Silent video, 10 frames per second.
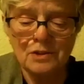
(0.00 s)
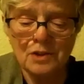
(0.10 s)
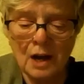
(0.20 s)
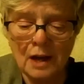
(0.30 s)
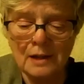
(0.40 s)

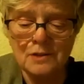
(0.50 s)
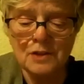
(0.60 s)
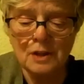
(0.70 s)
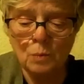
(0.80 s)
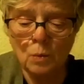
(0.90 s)
tides
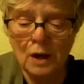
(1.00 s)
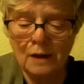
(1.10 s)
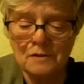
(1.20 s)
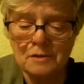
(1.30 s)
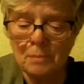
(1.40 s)
and
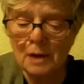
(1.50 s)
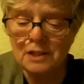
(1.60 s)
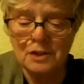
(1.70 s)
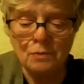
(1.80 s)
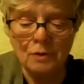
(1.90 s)
waves,
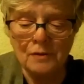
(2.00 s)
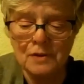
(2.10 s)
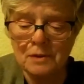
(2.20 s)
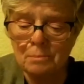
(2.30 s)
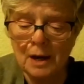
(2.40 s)
mighty
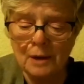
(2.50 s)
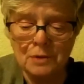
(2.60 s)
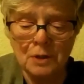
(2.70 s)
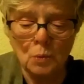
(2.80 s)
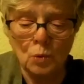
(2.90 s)
rivers and
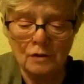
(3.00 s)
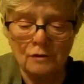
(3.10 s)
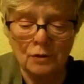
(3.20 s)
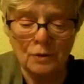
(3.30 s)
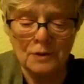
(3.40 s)
pounding
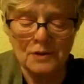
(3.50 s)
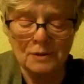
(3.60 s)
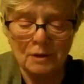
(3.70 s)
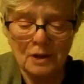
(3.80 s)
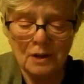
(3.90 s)
waterfalls,
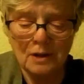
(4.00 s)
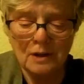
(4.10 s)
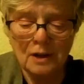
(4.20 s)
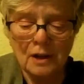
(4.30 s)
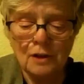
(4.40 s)

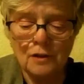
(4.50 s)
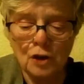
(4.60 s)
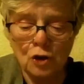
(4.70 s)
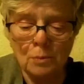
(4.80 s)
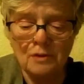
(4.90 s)
the
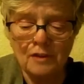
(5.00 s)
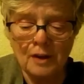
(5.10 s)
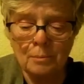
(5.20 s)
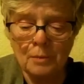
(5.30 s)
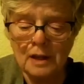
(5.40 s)
human
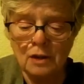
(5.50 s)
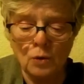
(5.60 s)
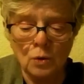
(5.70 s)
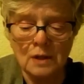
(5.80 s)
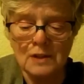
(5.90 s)
family in
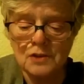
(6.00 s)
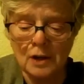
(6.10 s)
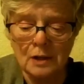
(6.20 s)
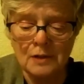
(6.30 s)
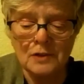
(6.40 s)
all its
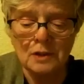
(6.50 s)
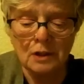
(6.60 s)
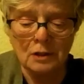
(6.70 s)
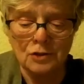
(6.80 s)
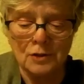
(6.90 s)
colors and
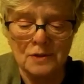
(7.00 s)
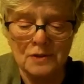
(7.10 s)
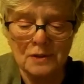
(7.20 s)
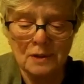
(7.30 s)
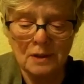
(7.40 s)
cultures,